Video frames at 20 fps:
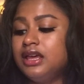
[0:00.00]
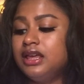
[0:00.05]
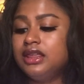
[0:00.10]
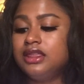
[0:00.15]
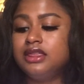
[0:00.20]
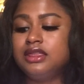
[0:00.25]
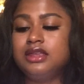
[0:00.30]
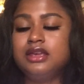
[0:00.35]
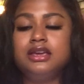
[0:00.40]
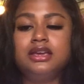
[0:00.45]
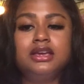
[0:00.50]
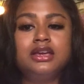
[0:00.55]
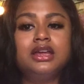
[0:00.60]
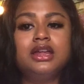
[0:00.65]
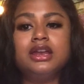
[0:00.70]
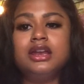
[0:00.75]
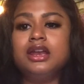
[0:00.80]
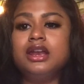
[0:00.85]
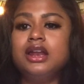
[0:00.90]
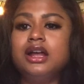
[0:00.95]
thing.
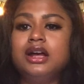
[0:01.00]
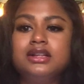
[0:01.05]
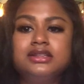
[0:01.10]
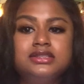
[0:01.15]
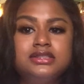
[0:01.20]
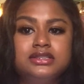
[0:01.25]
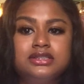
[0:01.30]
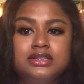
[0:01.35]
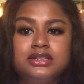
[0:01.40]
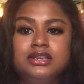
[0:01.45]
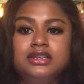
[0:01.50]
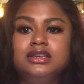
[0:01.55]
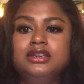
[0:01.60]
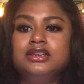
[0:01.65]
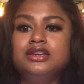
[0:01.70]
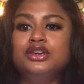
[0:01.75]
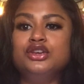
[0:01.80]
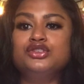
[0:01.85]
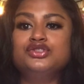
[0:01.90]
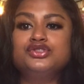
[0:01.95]
Not
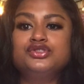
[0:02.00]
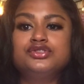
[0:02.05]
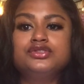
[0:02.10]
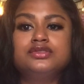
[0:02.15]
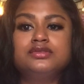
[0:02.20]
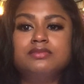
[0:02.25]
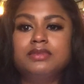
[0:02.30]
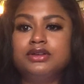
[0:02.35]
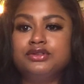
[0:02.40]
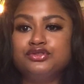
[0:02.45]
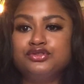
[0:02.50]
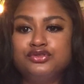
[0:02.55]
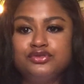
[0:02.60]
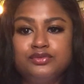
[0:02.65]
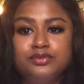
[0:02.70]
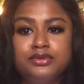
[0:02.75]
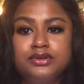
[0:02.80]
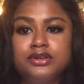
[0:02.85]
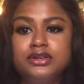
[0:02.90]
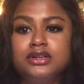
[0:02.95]
sticky, smells
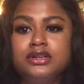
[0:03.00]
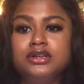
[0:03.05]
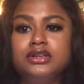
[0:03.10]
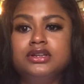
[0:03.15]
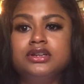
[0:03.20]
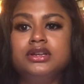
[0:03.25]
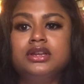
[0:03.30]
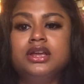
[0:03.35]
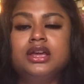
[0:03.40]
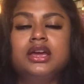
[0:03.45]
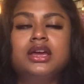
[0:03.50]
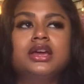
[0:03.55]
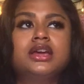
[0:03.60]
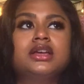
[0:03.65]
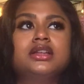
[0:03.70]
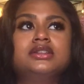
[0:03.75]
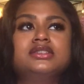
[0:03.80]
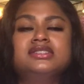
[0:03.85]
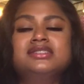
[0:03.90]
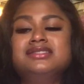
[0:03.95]
super good,
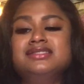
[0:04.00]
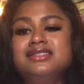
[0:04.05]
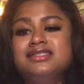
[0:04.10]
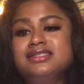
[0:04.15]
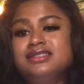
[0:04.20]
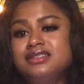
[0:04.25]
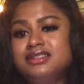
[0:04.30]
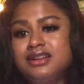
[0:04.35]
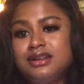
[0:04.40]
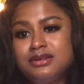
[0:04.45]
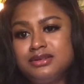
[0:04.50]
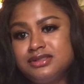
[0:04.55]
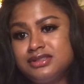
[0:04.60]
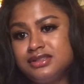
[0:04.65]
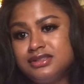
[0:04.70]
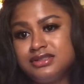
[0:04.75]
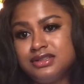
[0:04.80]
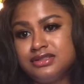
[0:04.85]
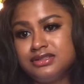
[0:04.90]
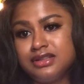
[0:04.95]
and it doesn't honestly
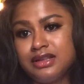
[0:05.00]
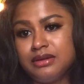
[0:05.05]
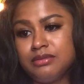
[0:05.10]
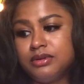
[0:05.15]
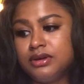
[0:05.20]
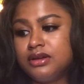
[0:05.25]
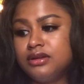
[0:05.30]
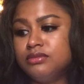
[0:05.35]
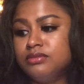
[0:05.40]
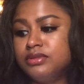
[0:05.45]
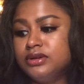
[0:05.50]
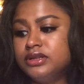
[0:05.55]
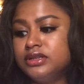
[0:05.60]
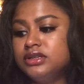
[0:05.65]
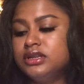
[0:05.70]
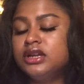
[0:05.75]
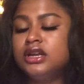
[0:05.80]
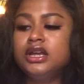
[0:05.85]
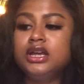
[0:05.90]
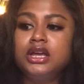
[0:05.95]
taste that bad. But
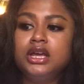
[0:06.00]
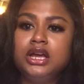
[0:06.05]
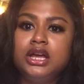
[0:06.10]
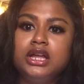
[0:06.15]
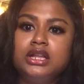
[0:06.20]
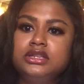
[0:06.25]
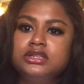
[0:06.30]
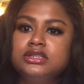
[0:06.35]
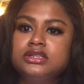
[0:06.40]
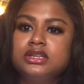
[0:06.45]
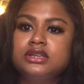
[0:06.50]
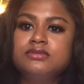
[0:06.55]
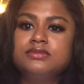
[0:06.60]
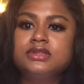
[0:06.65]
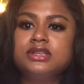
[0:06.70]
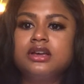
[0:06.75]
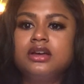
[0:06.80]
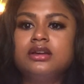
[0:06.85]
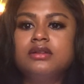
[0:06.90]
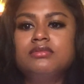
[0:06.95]
at the same
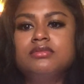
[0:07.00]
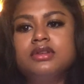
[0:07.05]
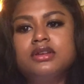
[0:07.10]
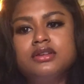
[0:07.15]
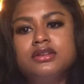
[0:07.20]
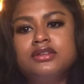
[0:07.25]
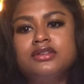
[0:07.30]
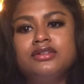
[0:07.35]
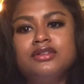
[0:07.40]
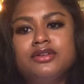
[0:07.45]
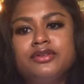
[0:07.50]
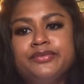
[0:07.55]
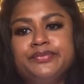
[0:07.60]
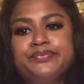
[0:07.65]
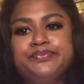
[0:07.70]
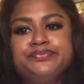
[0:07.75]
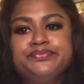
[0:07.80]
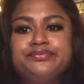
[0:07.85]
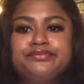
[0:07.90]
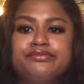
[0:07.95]
time, like, you know,
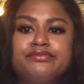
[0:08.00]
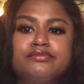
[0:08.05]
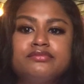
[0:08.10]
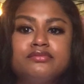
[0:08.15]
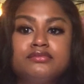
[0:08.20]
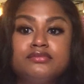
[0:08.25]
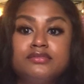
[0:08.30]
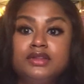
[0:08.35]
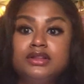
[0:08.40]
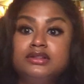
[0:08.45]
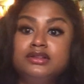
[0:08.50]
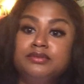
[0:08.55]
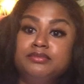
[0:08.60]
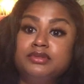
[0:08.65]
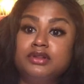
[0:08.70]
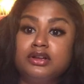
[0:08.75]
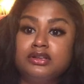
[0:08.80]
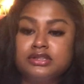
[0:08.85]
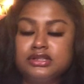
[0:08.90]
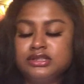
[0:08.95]
lip
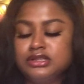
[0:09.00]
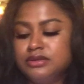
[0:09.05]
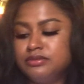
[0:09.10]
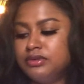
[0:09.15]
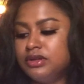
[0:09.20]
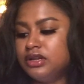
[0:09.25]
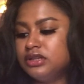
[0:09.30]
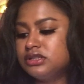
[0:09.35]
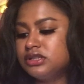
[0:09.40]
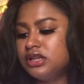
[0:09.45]
gloss is lip gloss.